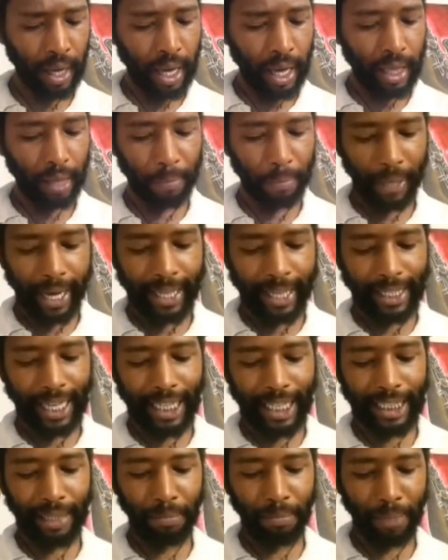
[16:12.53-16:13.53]
The
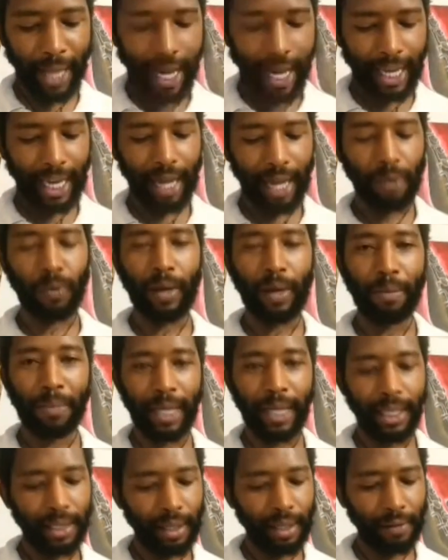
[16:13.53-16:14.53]
plantation bloc and
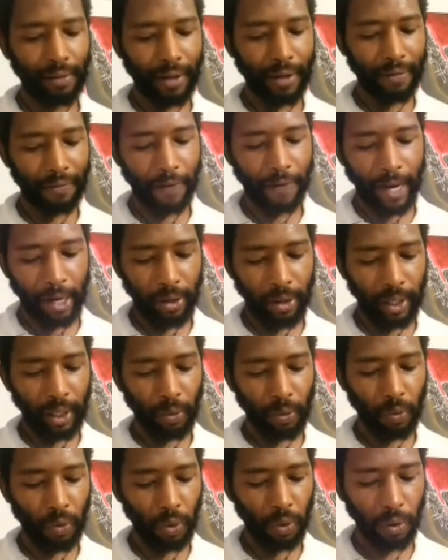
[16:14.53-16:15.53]
remnants of Confederate
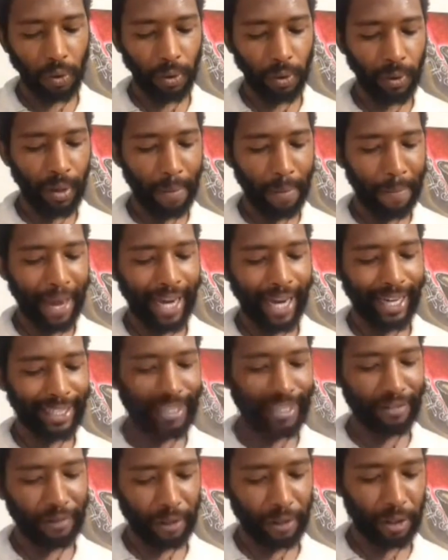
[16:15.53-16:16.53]
rule made it
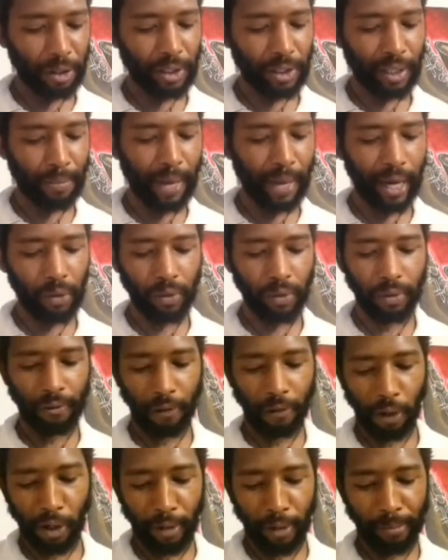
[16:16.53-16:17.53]
difficult to make
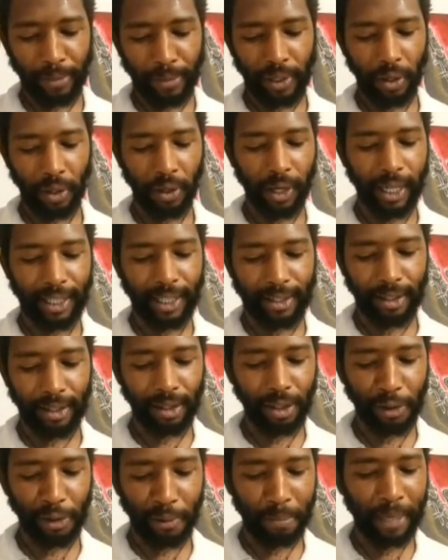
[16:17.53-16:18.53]
reforms or
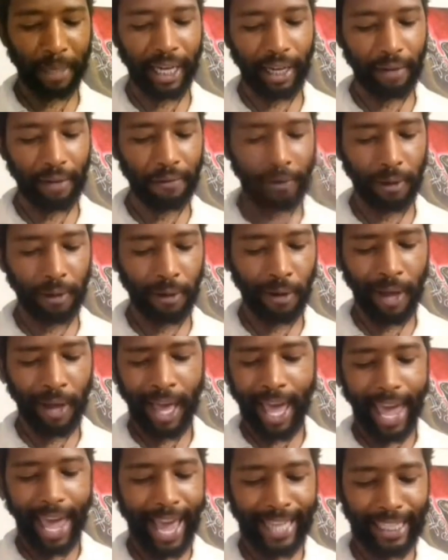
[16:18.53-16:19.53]
institute meaningful
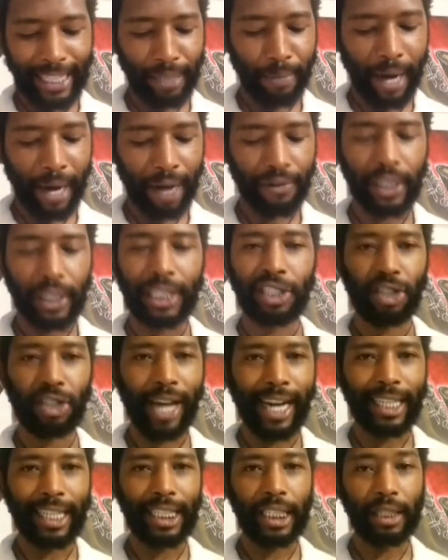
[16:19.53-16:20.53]
anti-poverty
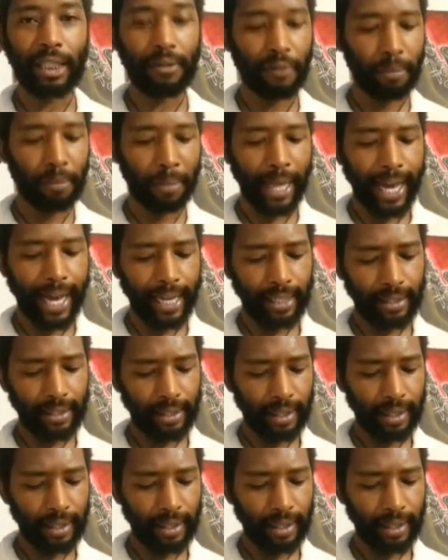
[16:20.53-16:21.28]
strategies for Blacks.